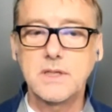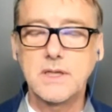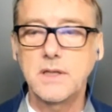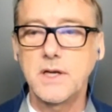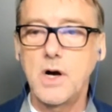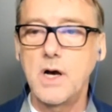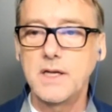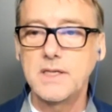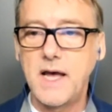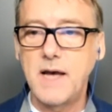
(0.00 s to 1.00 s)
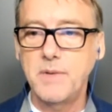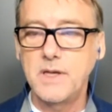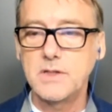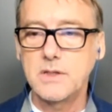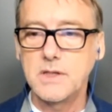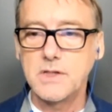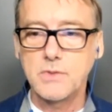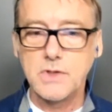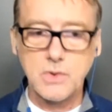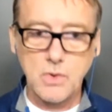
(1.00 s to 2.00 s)
click on and tap into this
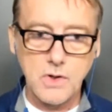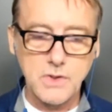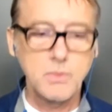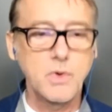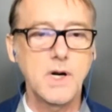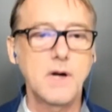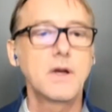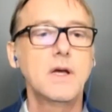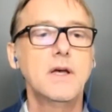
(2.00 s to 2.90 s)
resource where